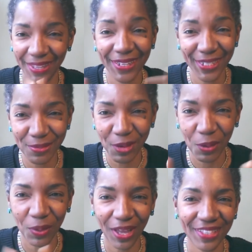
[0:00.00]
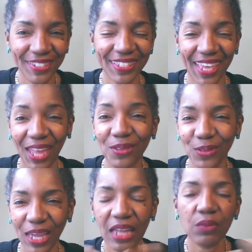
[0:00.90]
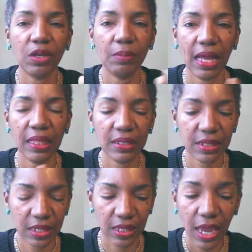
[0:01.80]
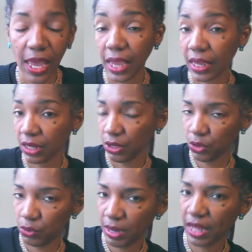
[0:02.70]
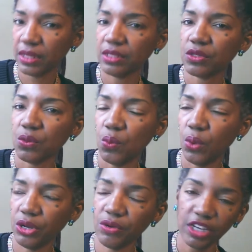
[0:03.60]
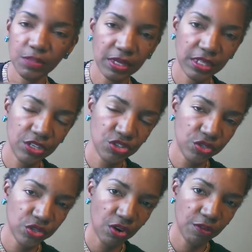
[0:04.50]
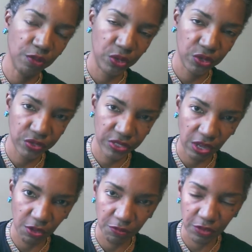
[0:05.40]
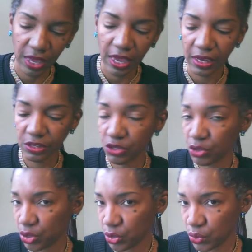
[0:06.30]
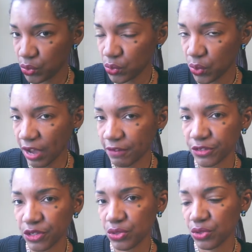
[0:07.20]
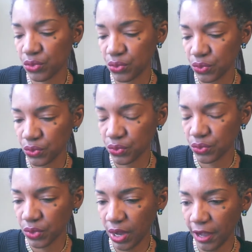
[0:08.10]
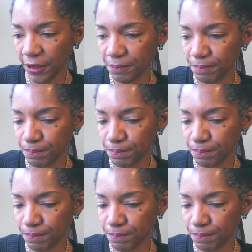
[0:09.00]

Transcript: it is about balance. Can, can we balance it? Can you balance what your expectations are for yourself? And do you have to, um,